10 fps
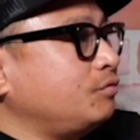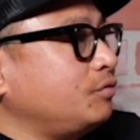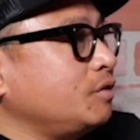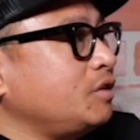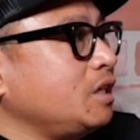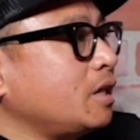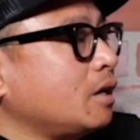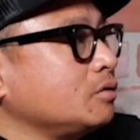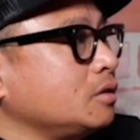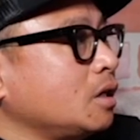
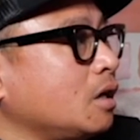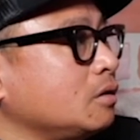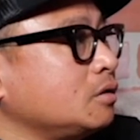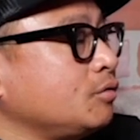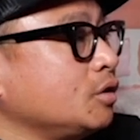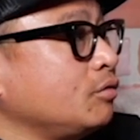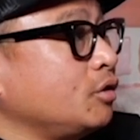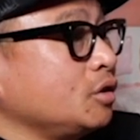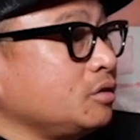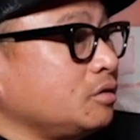$50,000
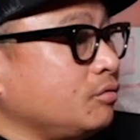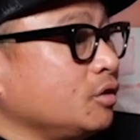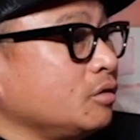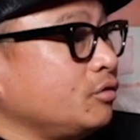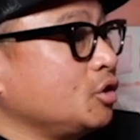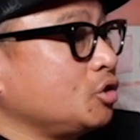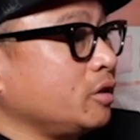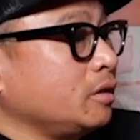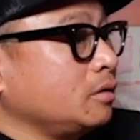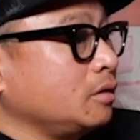for the first
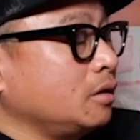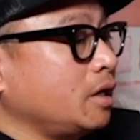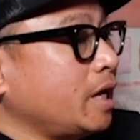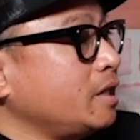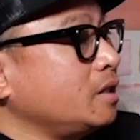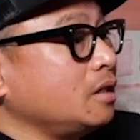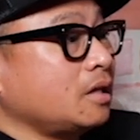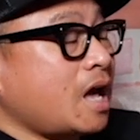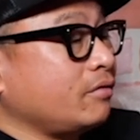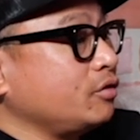trailer, and then
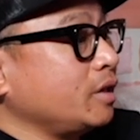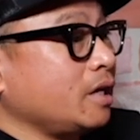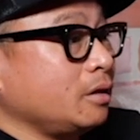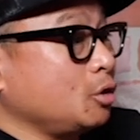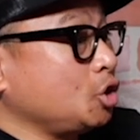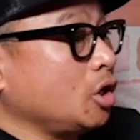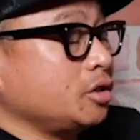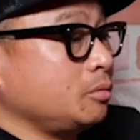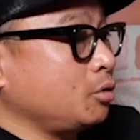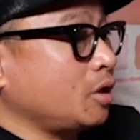after that, they were
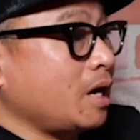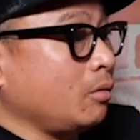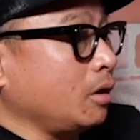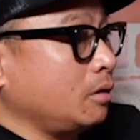charging per hour.